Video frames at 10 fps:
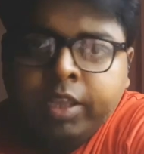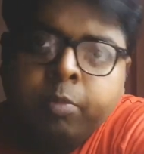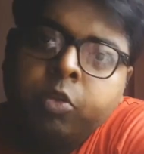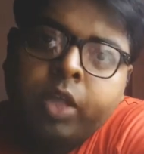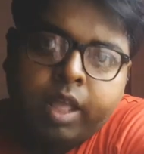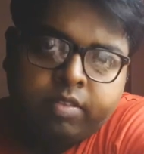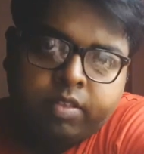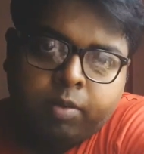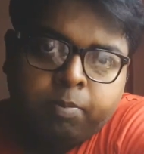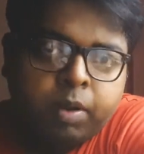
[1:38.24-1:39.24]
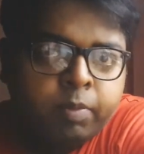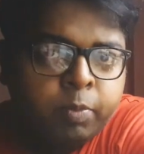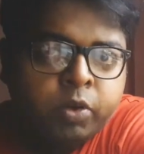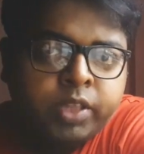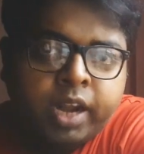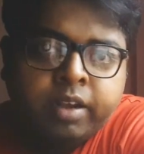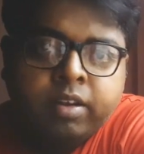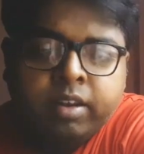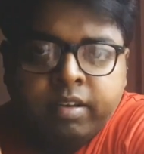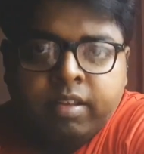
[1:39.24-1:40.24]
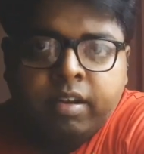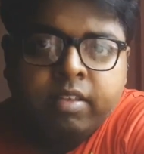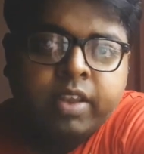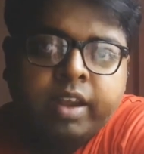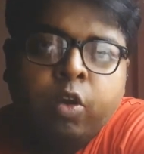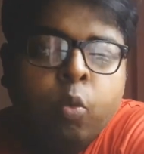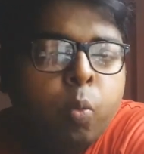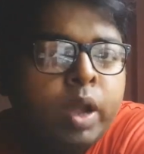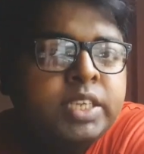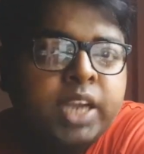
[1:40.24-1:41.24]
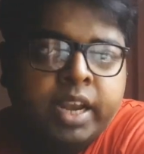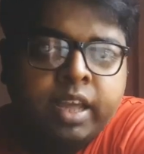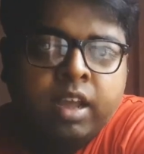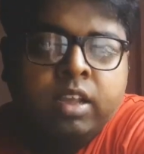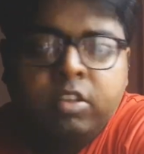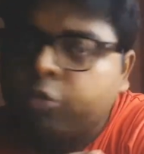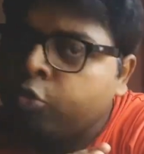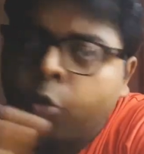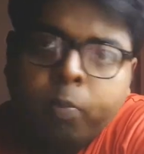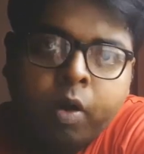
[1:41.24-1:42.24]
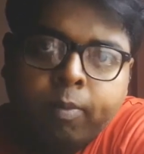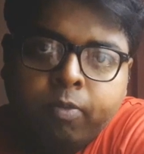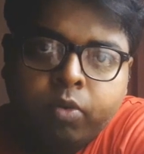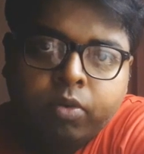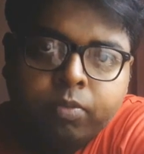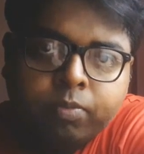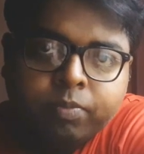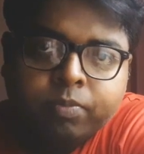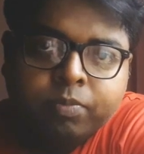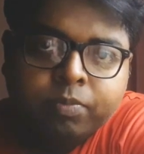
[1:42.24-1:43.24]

I will give you the answer, but before that, let's understand why China is so powerful.